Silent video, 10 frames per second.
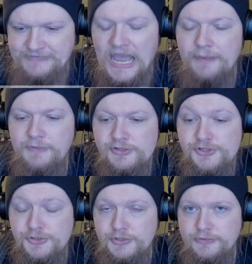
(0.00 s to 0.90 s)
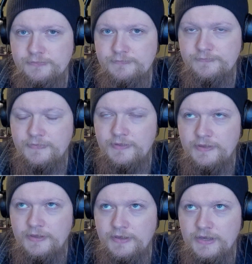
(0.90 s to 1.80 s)
I'm not sure
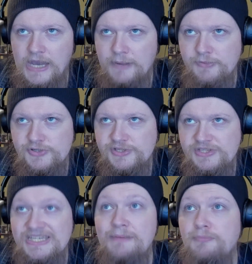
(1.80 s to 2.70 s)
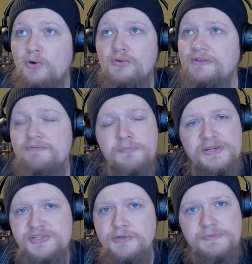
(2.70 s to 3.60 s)
how much temporal
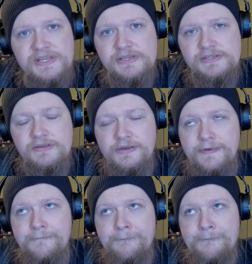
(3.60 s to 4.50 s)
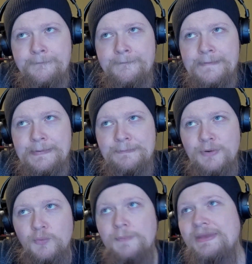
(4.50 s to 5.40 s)
information you possess. Okay.
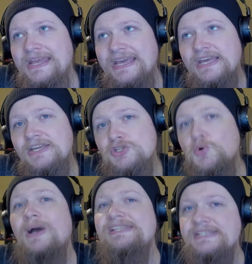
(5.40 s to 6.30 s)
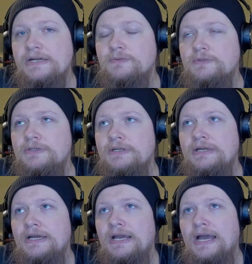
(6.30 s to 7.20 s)
But we've been here twice now,
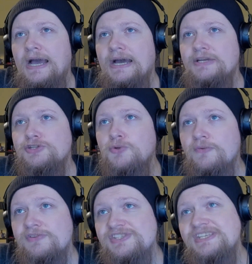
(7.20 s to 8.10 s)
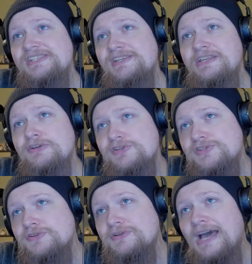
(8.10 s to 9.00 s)
and you have consistently
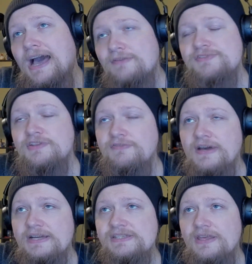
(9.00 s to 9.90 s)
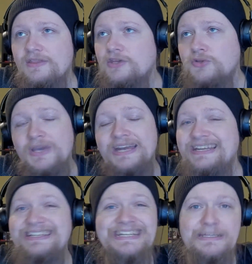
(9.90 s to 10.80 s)
understood after the fact that you can
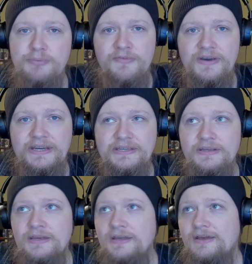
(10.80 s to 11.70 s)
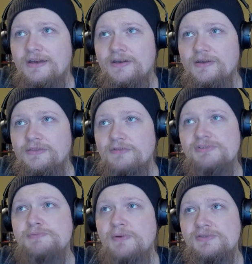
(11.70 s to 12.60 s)
indeed provide the
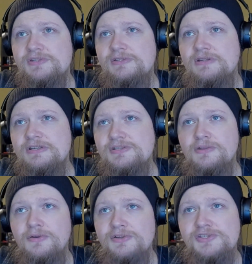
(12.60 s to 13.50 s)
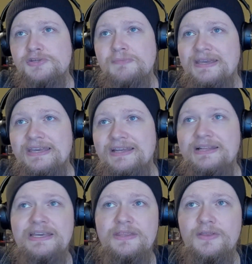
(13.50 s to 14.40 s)
response, so long as you make it
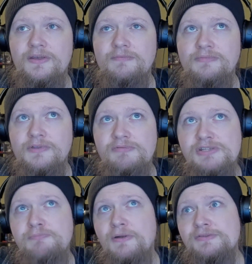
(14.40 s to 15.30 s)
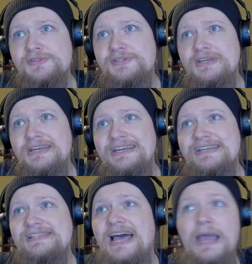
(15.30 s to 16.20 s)
clear that the response
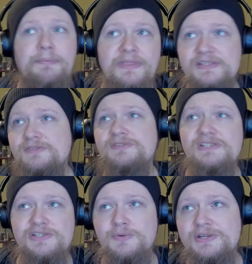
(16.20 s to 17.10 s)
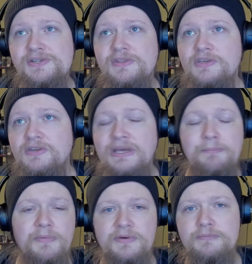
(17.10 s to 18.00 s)
is a hypothetical situation that your
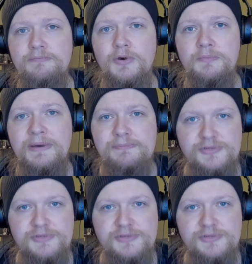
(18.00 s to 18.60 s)
demo mode might